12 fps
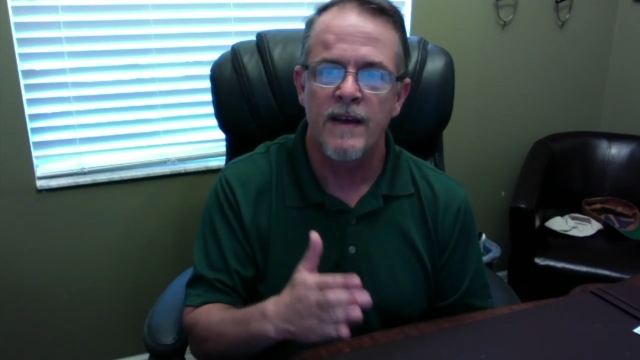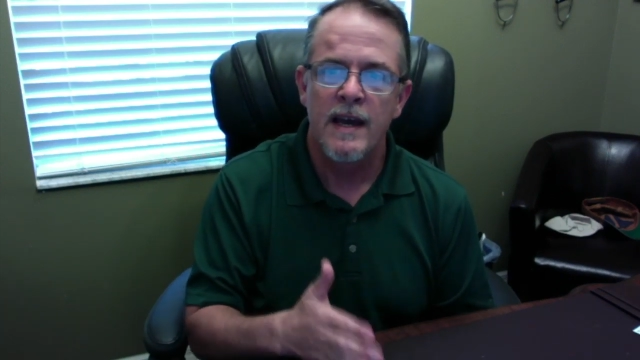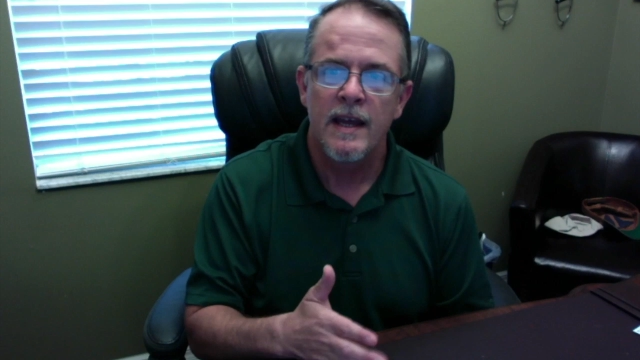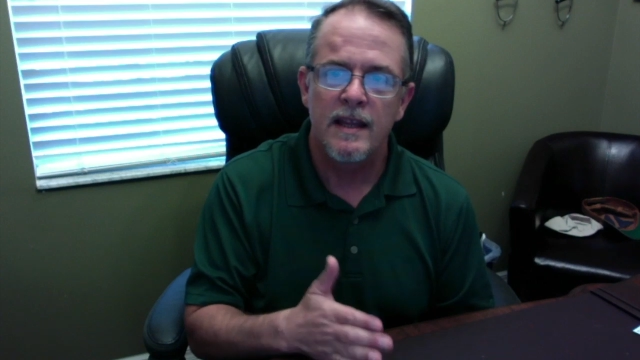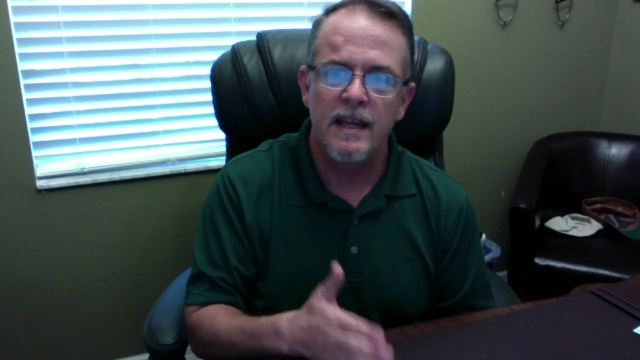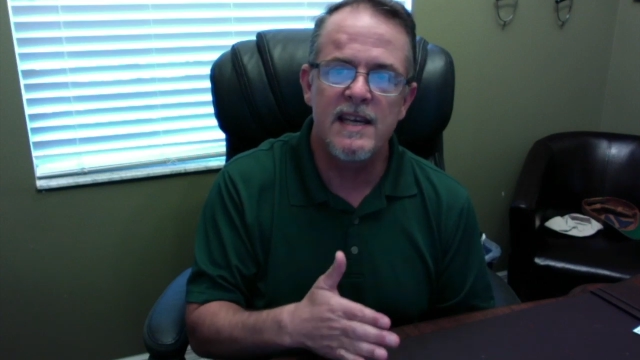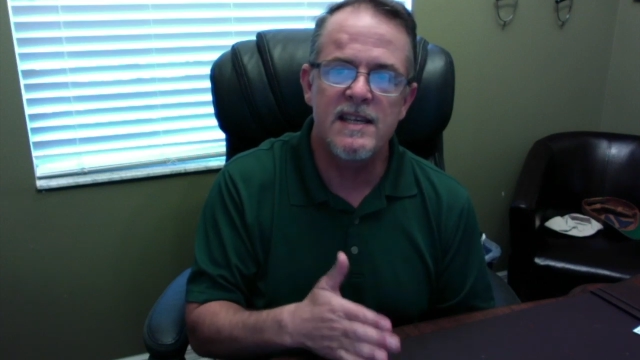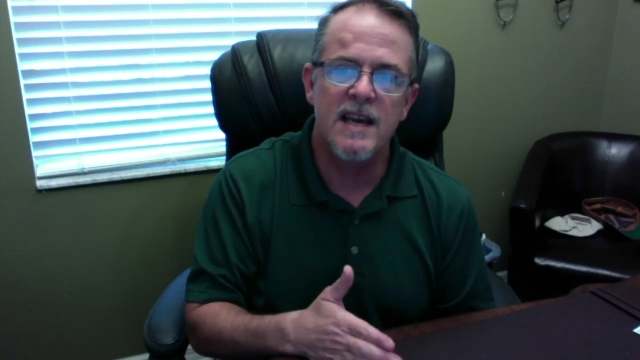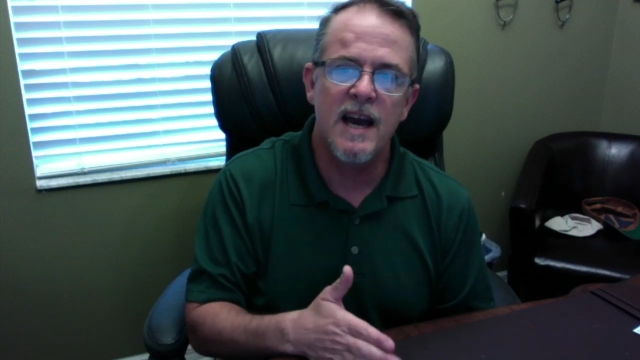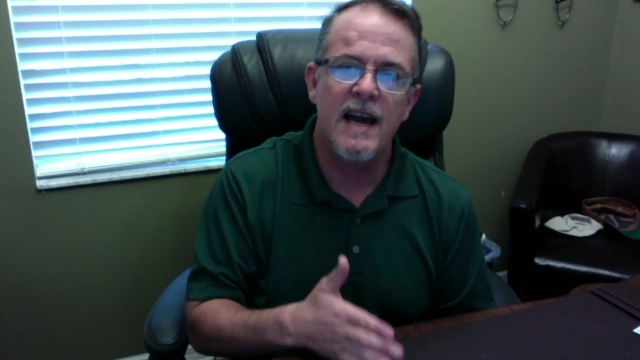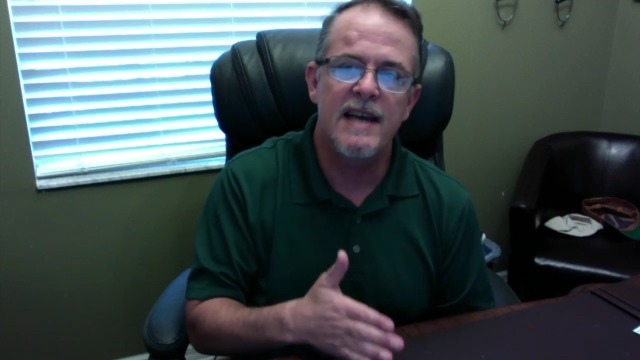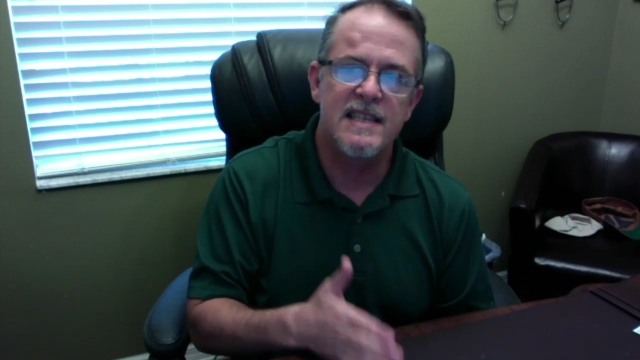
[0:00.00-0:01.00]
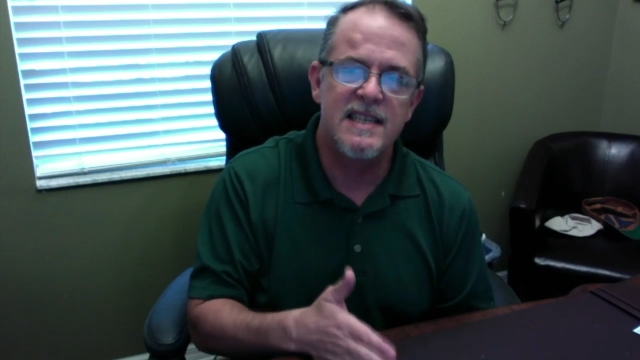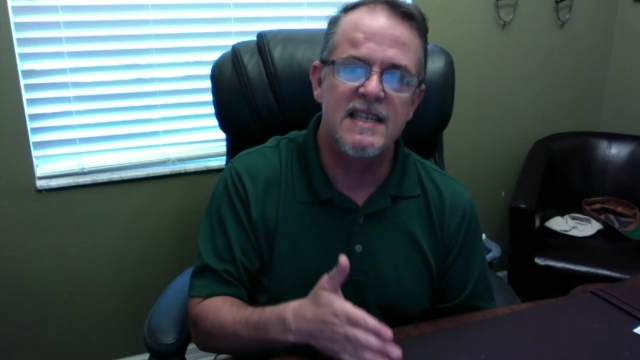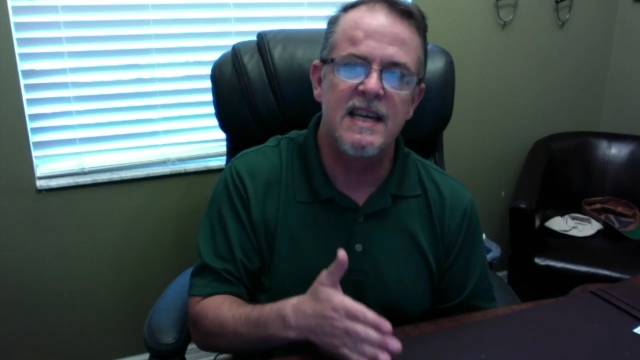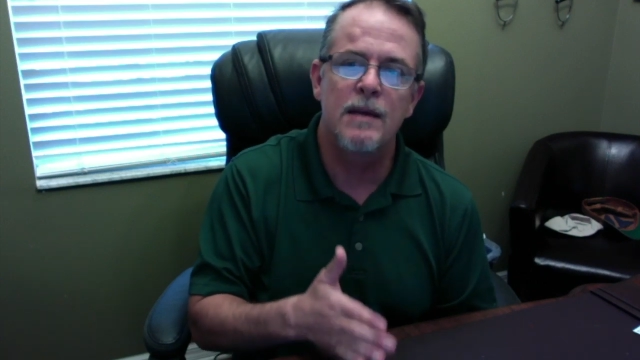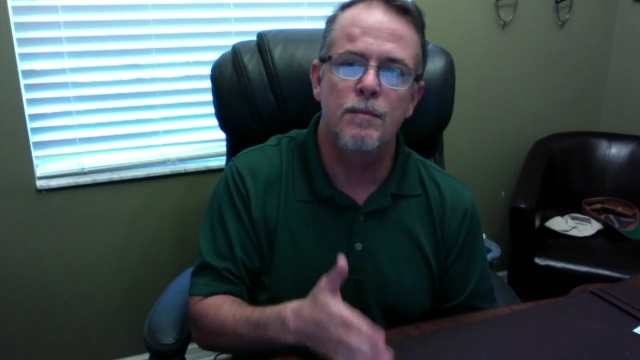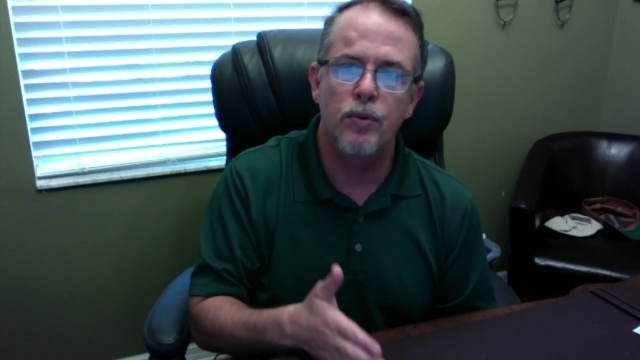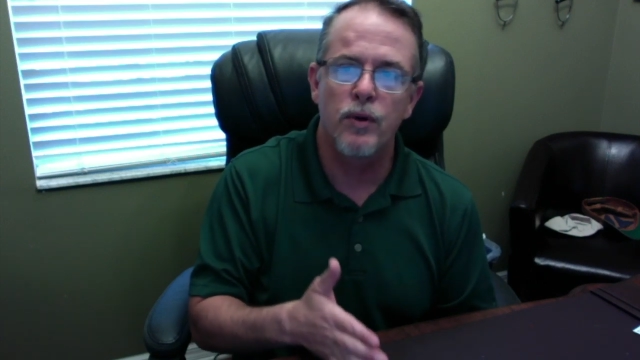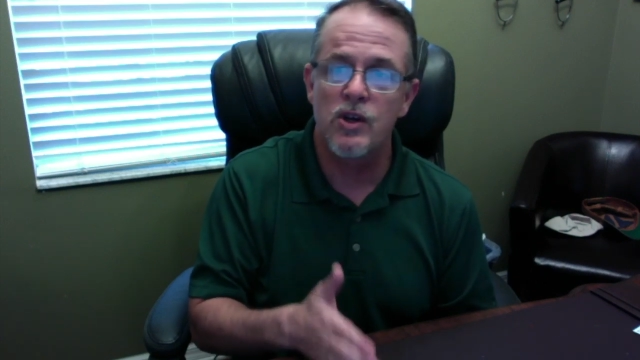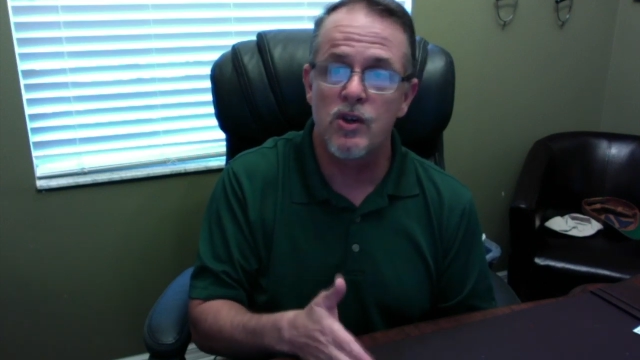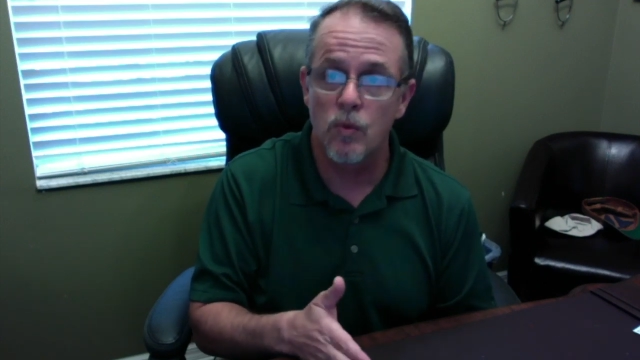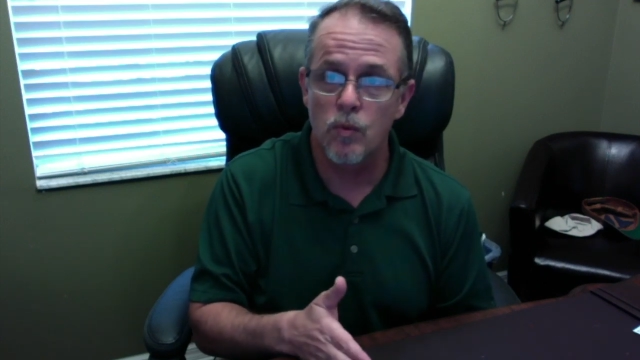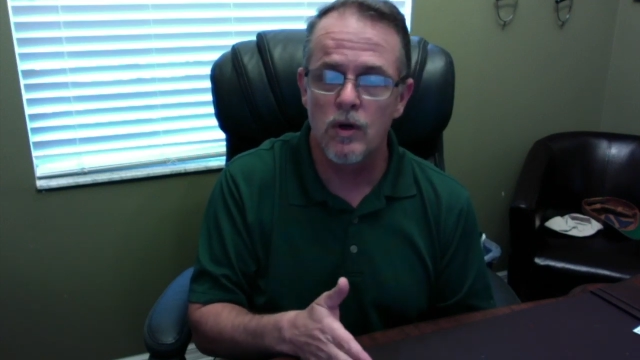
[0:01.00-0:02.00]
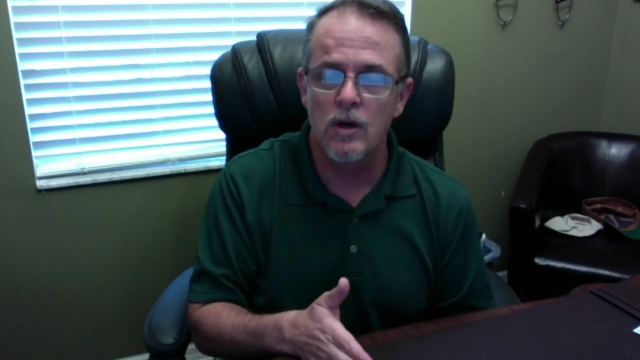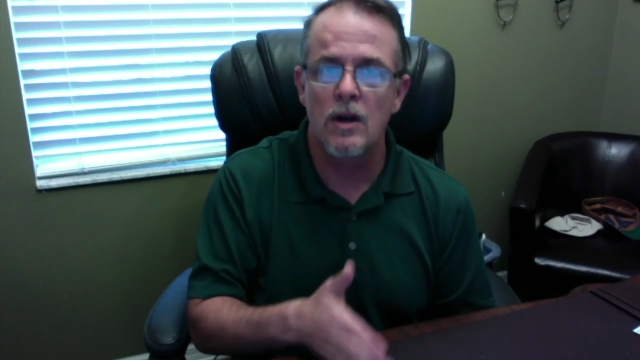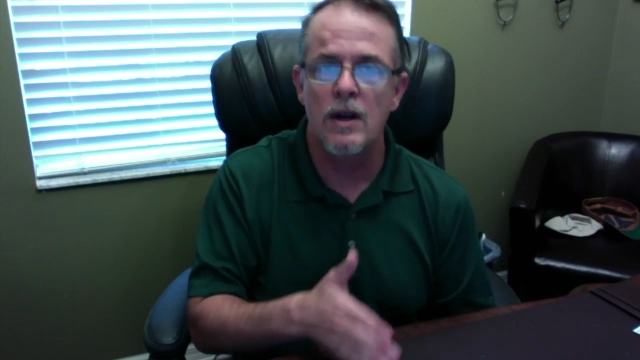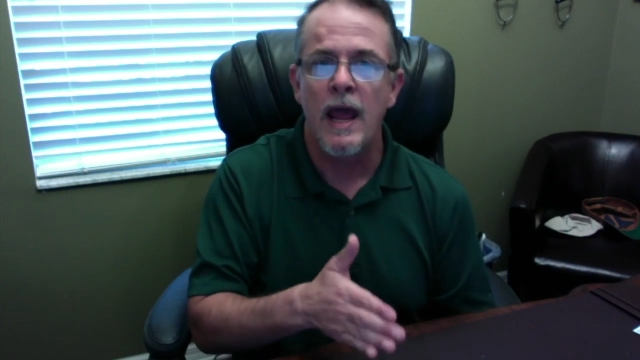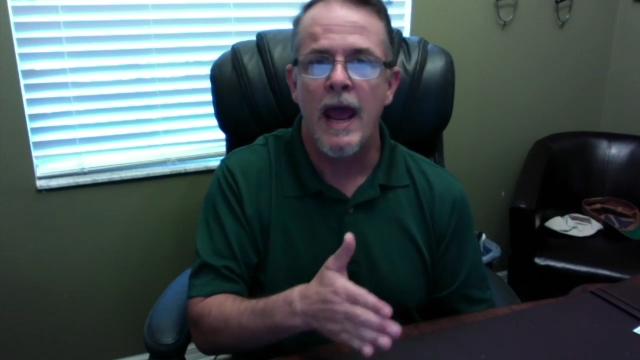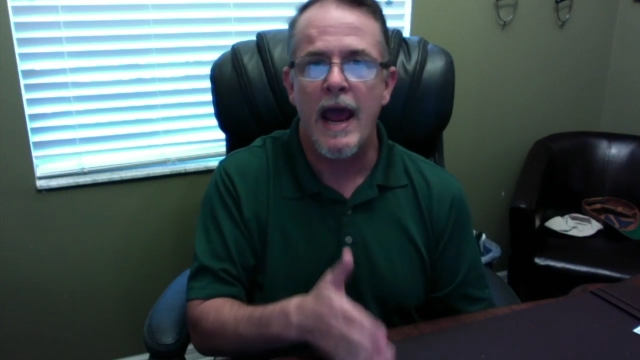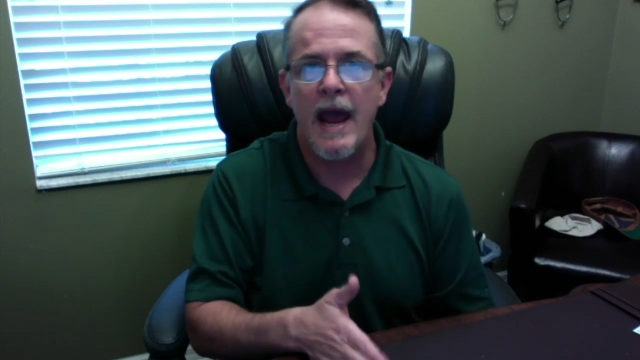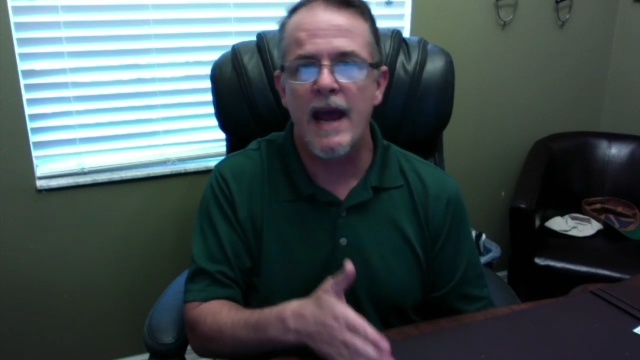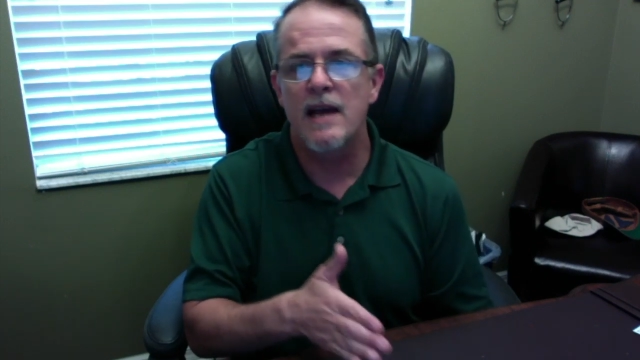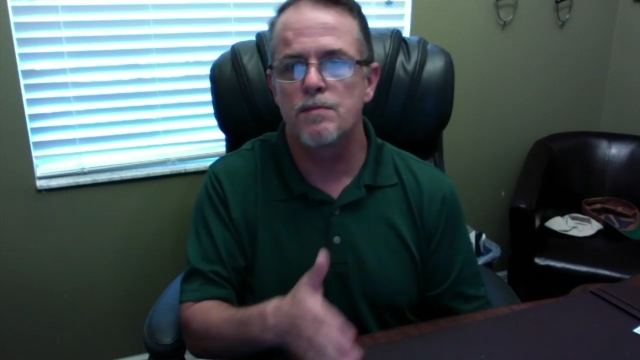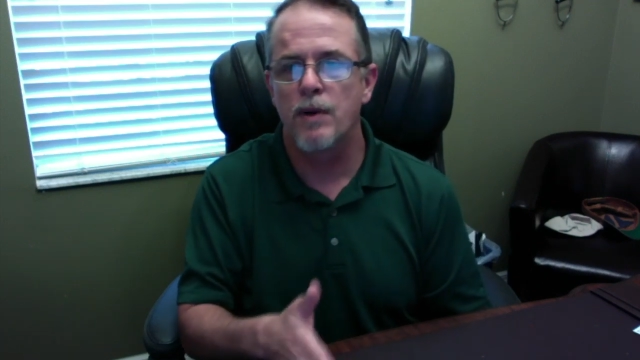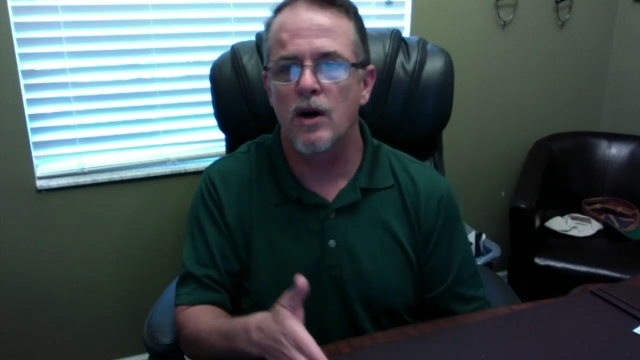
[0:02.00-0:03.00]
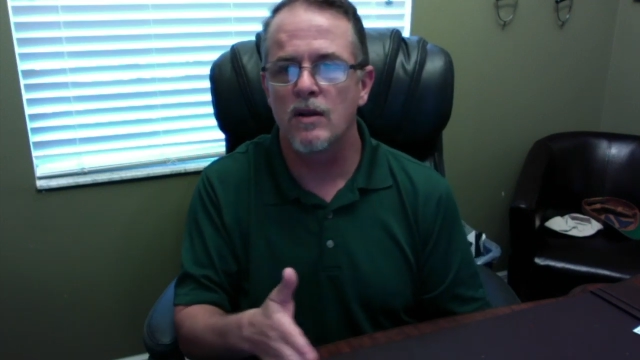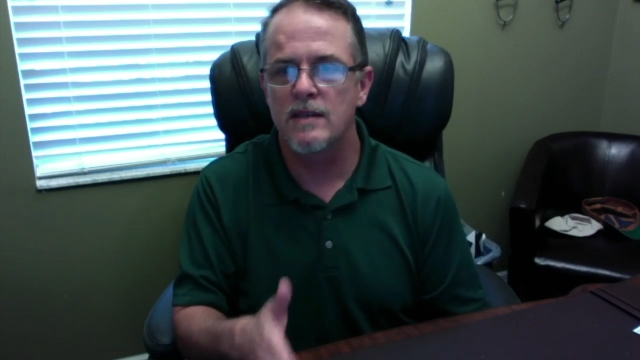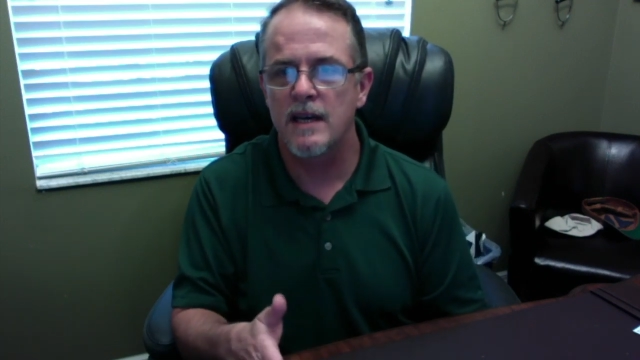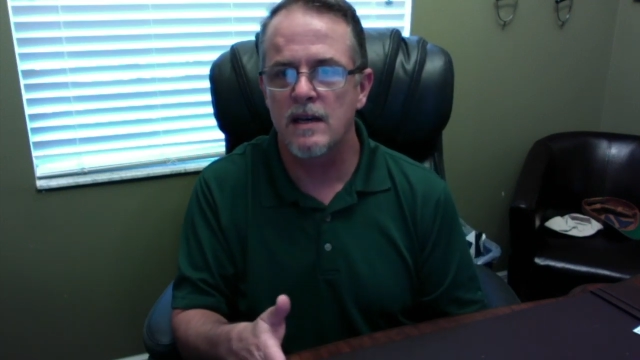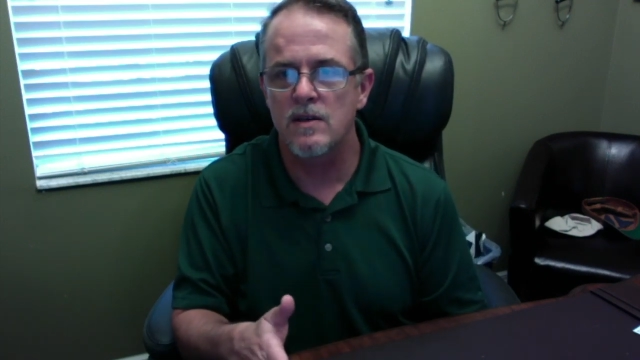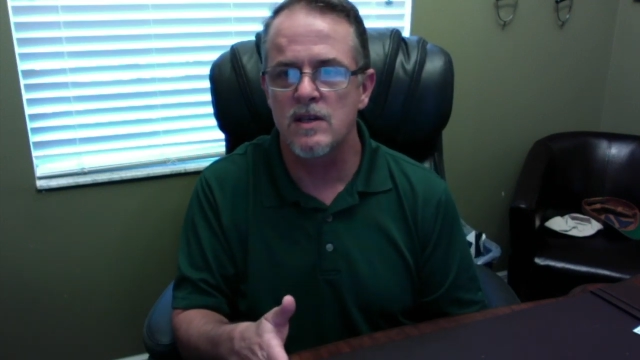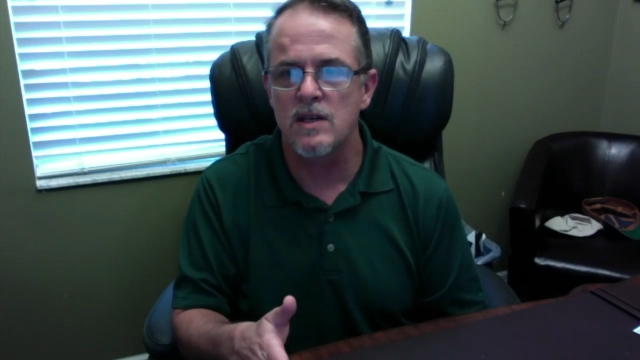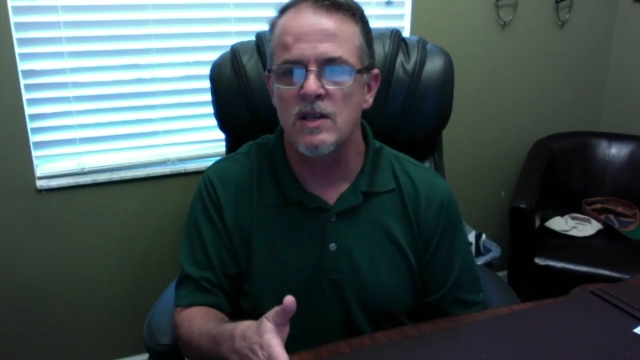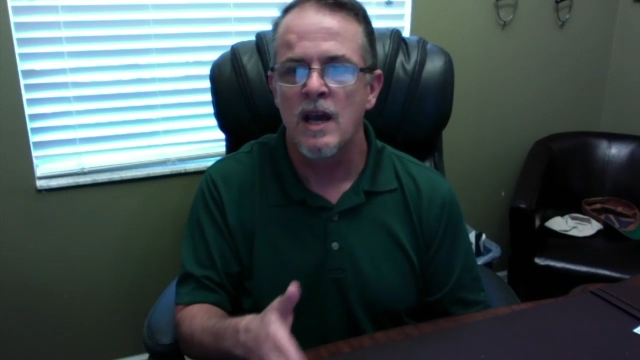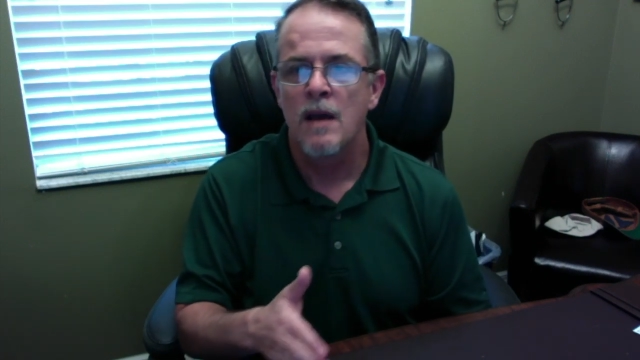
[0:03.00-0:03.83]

These guys did preach the word as Paul tells us,